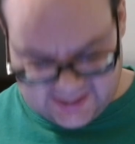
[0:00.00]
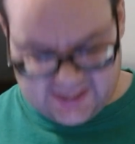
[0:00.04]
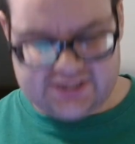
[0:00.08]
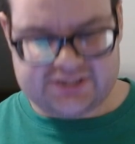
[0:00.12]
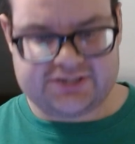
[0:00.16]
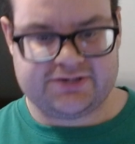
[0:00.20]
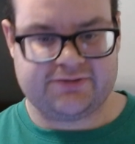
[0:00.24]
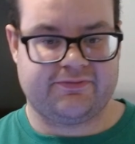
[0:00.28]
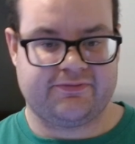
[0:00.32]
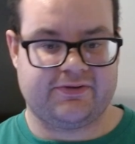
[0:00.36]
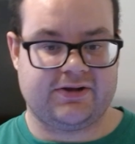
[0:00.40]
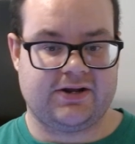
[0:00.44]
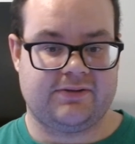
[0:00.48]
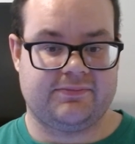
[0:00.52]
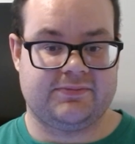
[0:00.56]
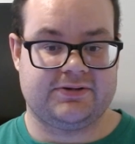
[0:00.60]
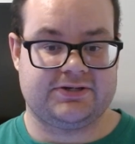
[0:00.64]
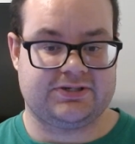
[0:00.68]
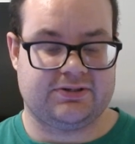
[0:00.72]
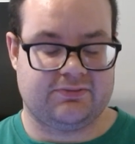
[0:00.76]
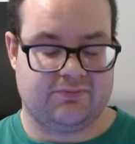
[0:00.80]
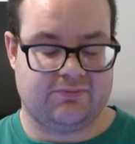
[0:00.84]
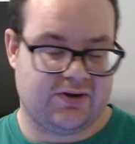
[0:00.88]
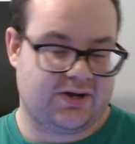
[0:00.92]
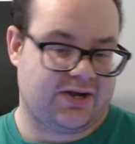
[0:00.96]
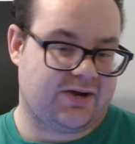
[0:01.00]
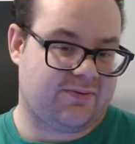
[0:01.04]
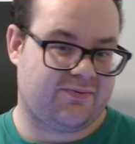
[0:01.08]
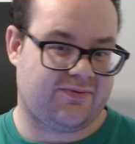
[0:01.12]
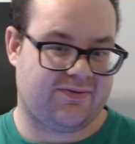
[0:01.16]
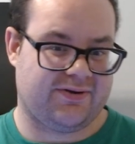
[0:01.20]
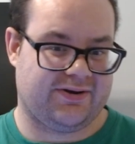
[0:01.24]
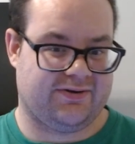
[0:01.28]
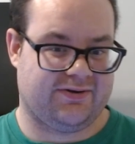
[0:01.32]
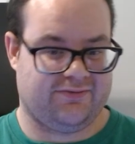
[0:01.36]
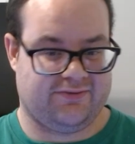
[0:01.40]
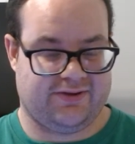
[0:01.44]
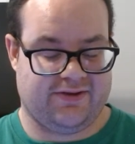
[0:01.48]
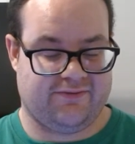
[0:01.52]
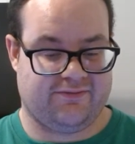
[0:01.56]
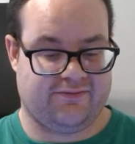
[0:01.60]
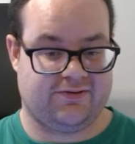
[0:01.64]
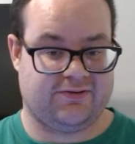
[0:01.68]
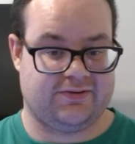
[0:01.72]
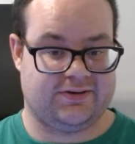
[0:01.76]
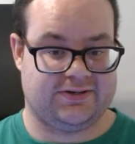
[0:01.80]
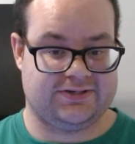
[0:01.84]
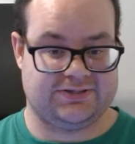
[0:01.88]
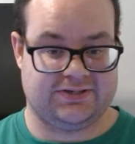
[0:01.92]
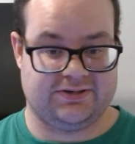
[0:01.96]
Actually, we gotta mention. Well, y'all probably know Kevin
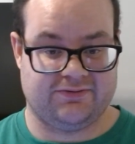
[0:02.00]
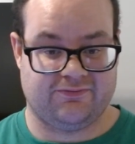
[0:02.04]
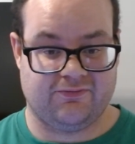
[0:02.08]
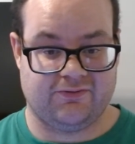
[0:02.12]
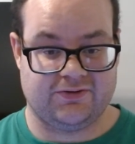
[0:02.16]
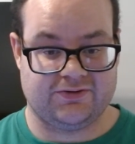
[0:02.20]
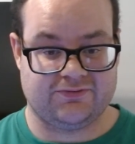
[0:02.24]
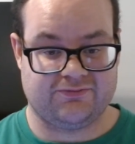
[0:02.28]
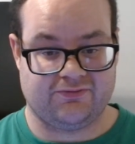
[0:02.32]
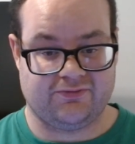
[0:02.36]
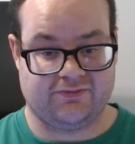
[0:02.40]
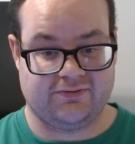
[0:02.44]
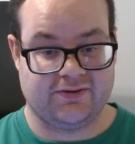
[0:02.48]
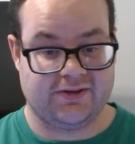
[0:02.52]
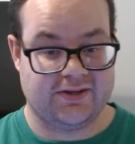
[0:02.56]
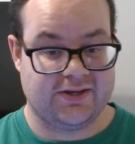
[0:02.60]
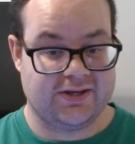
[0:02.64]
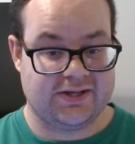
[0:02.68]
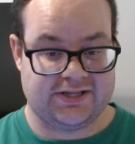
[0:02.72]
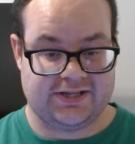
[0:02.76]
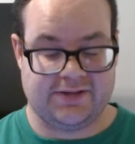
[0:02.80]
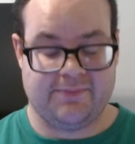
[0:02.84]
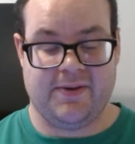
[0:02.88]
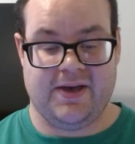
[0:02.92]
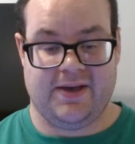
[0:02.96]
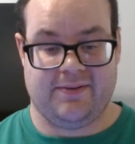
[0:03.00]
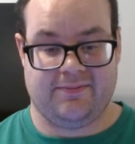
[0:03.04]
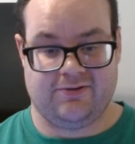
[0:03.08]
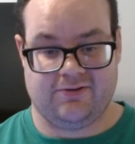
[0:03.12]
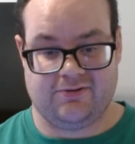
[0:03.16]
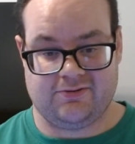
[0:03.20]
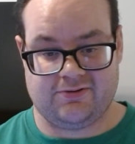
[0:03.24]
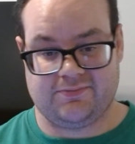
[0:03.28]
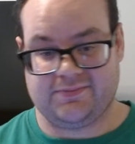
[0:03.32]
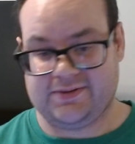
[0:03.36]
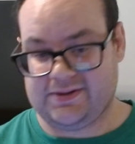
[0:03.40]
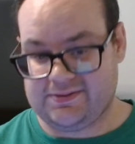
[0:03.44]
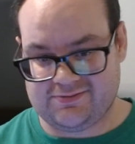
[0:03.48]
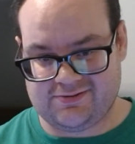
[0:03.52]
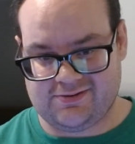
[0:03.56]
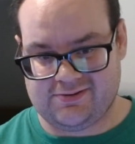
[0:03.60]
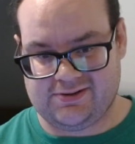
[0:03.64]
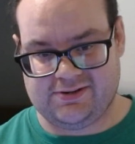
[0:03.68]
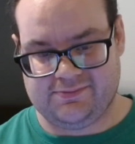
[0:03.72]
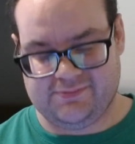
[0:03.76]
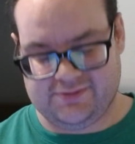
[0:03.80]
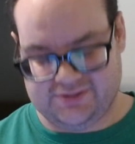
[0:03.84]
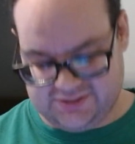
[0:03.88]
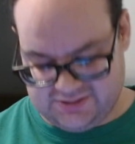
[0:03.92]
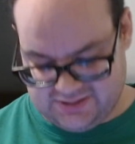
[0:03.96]
Conroy's done a voice for the Batman Arkham games. I
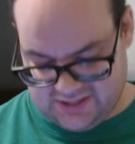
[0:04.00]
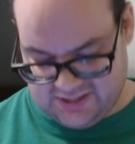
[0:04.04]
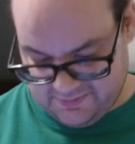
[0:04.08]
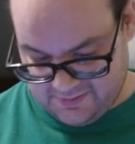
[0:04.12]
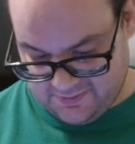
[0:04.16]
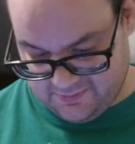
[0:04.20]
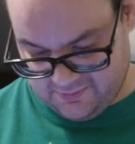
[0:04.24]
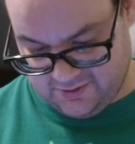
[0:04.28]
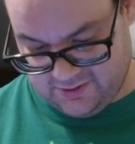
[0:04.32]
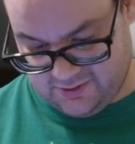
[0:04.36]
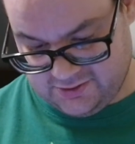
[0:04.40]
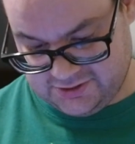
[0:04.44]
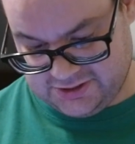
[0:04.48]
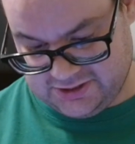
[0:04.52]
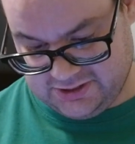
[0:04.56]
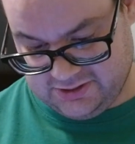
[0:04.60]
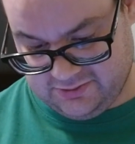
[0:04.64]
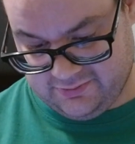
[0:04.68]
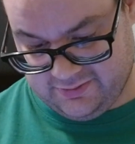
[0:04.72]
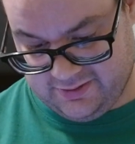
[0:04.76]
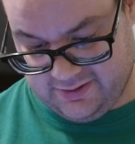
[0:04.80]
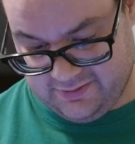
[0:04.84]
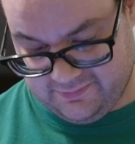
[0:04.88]
don't need to mention that. People y'all should know